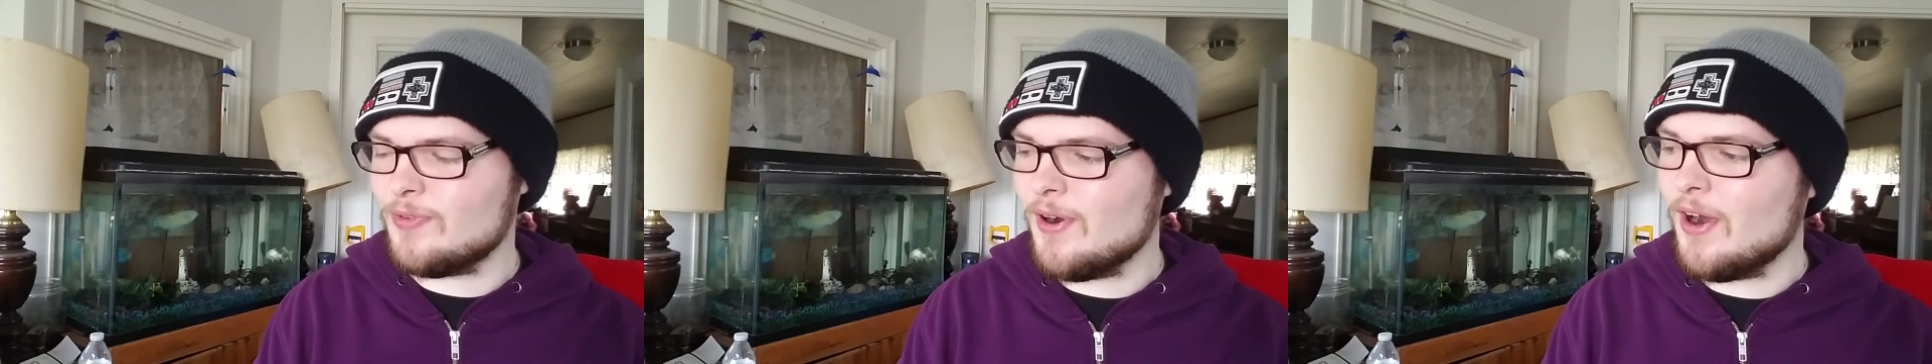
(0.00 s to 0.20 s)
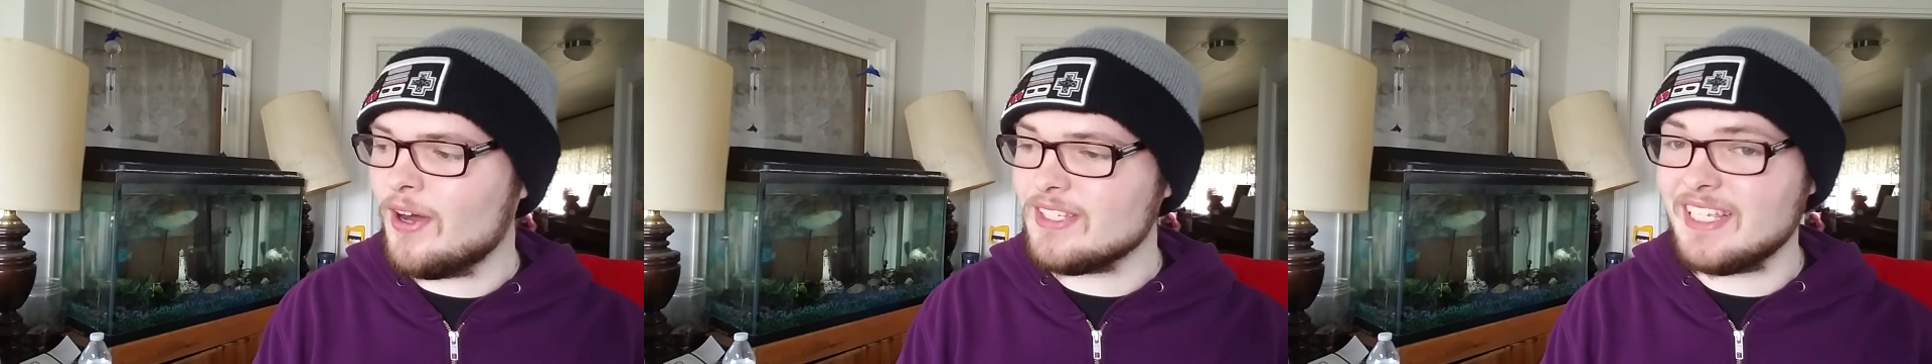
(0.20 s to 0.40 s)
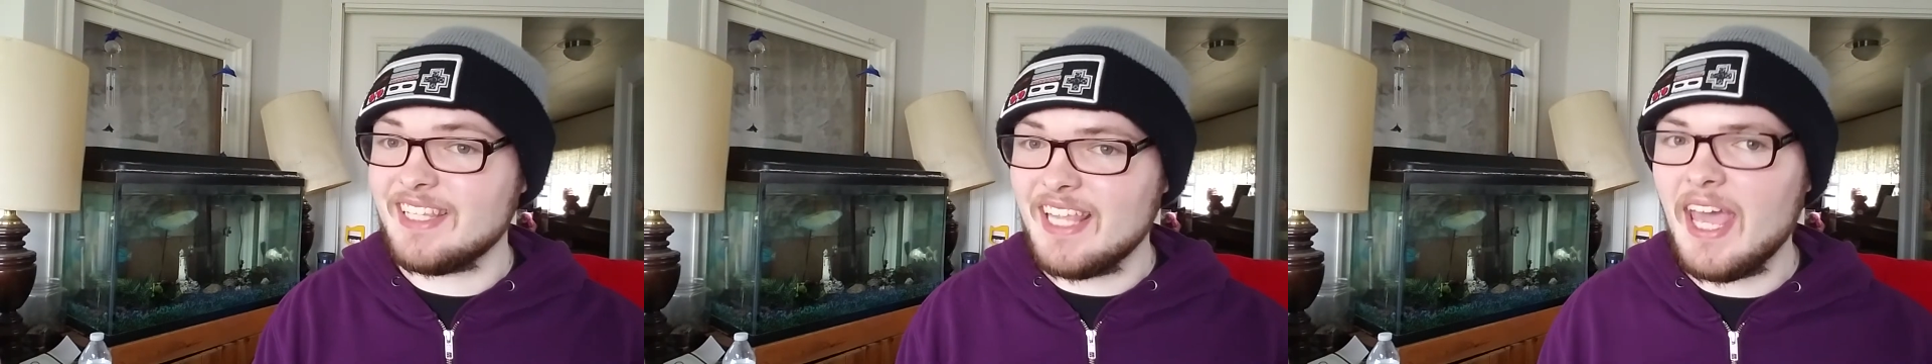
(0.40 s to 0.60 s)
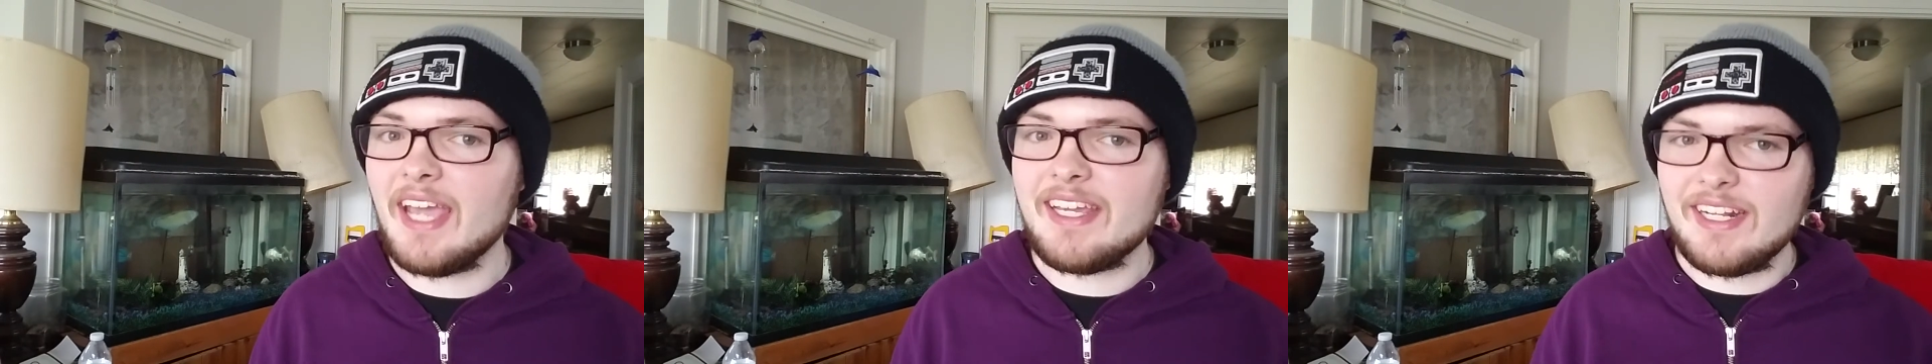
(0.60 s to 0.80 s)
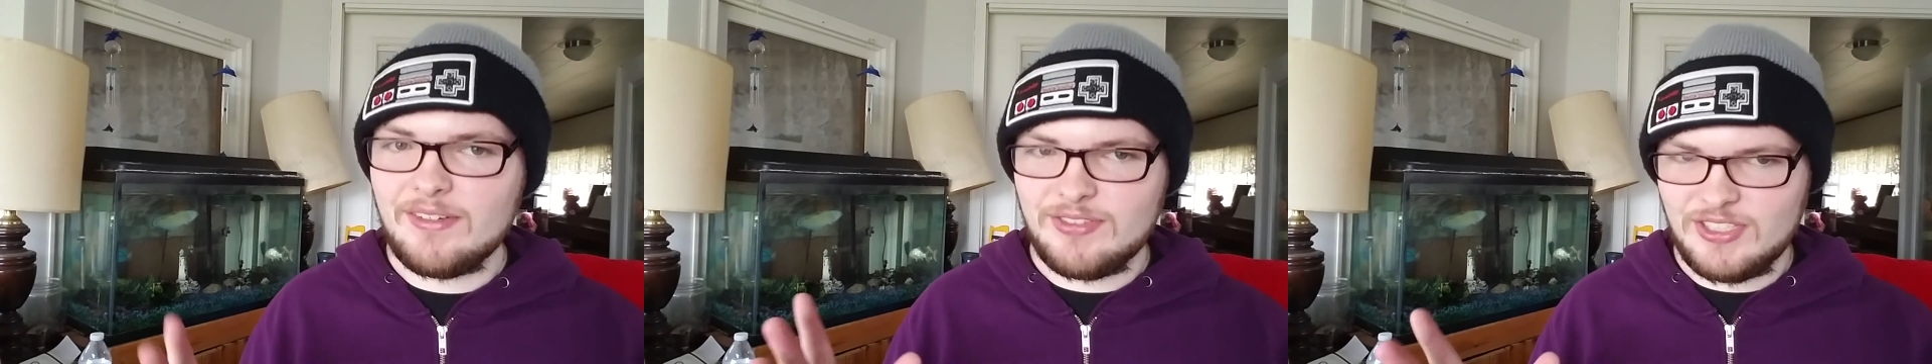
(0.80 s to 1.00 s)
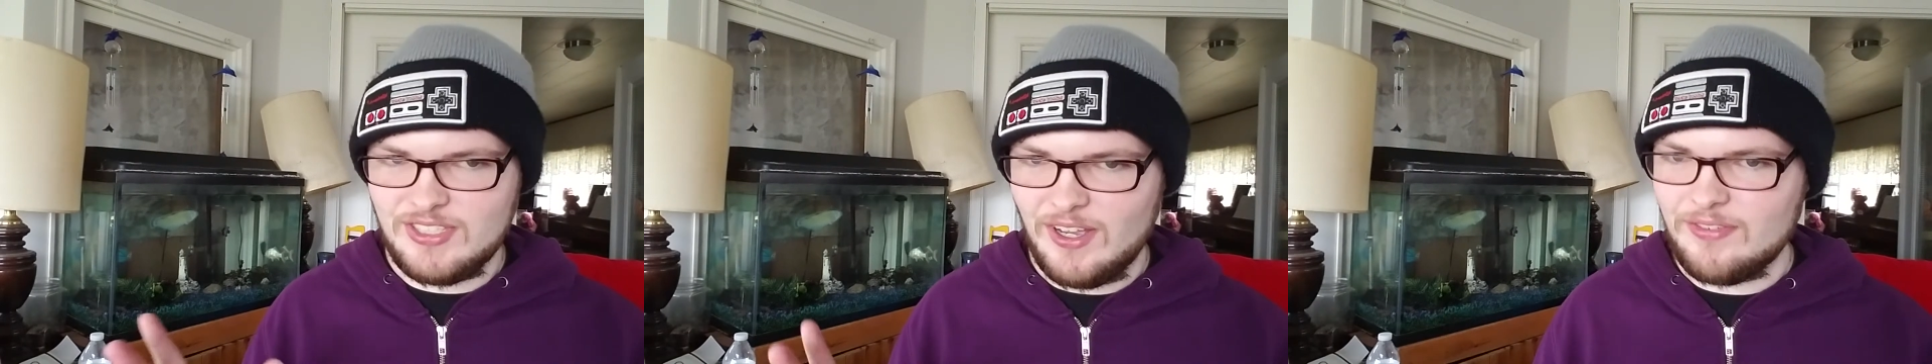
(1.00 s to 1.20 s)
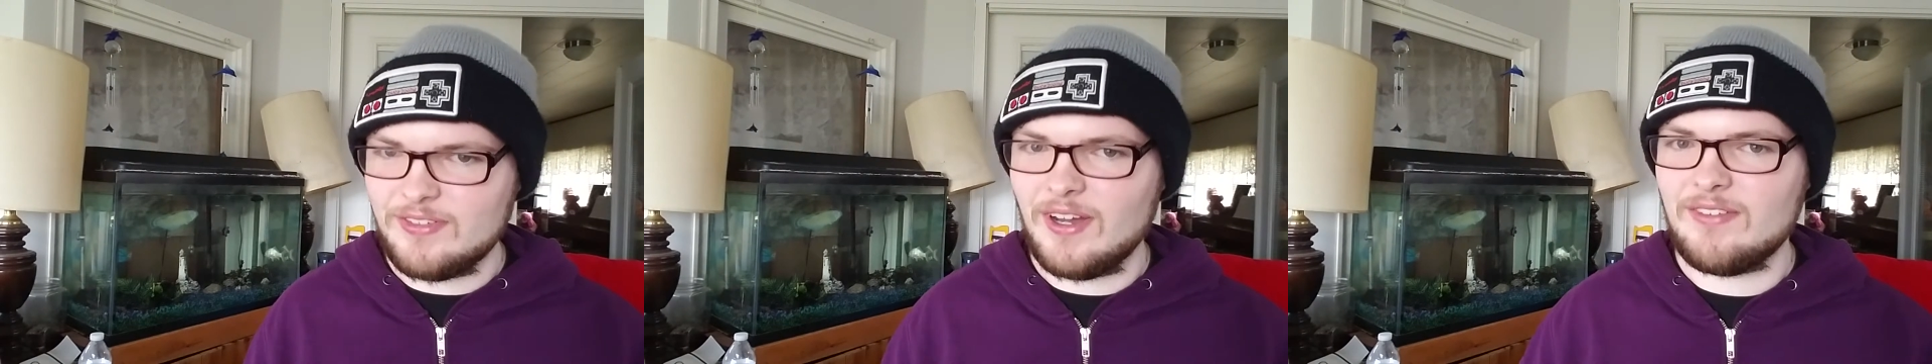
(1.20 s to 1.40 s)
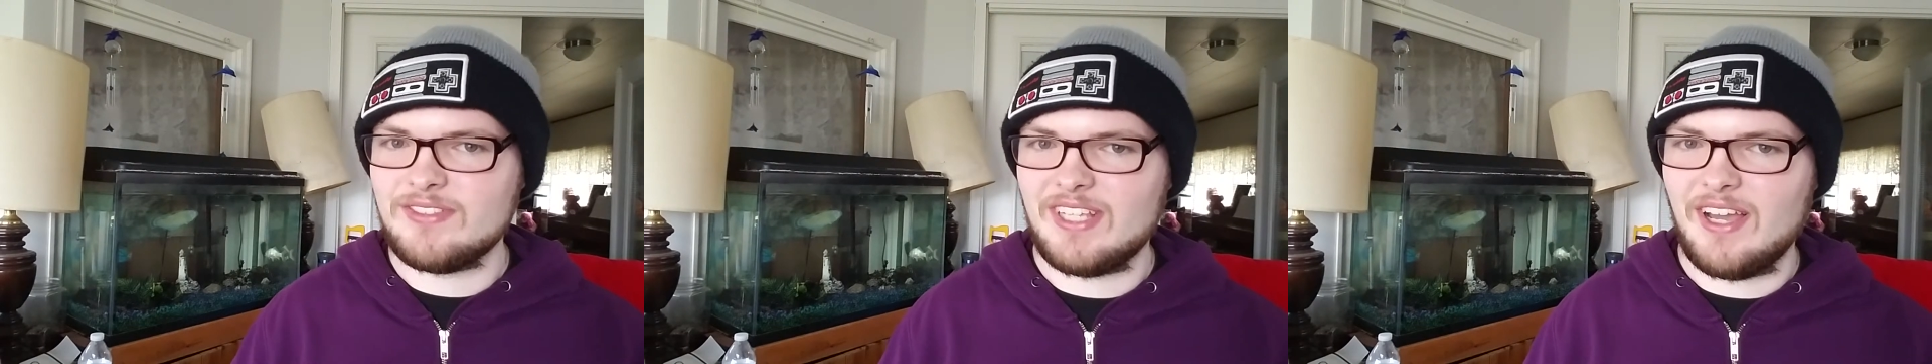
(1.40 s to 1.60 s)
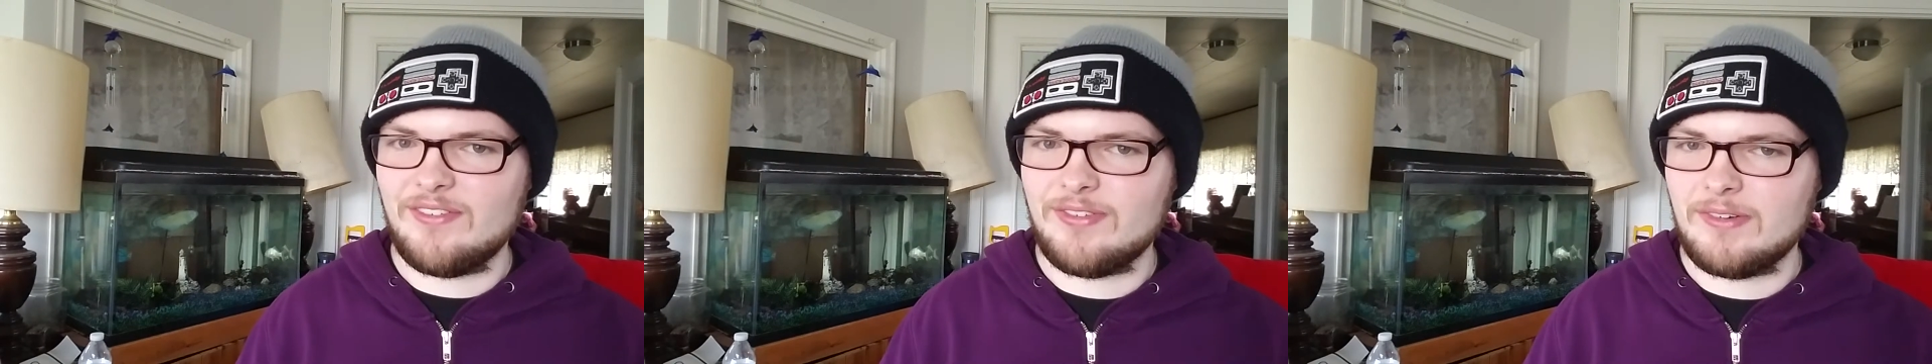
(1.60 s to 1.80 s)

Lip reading: where all the negative stuff comes out